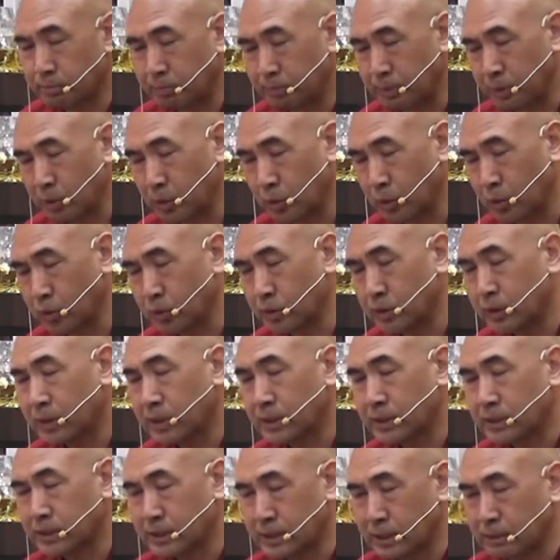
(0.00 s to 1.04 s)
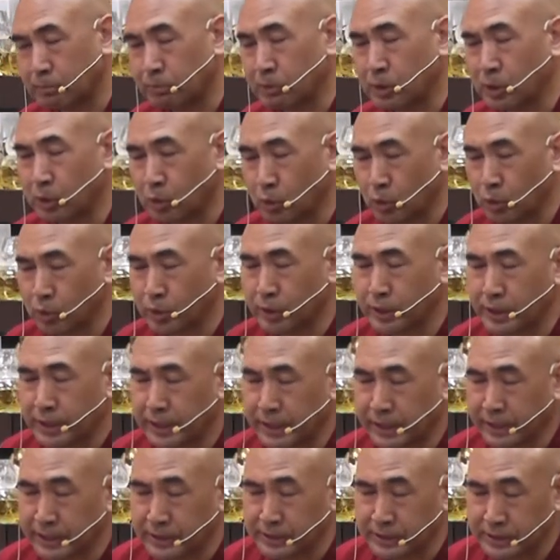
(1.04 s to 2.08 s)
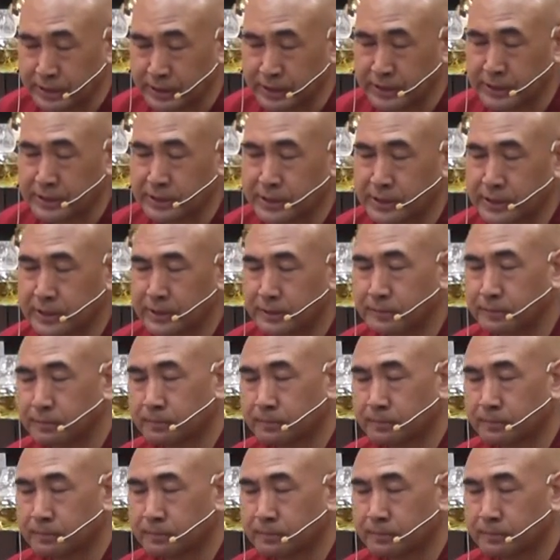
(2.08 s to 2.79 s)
because something already exists.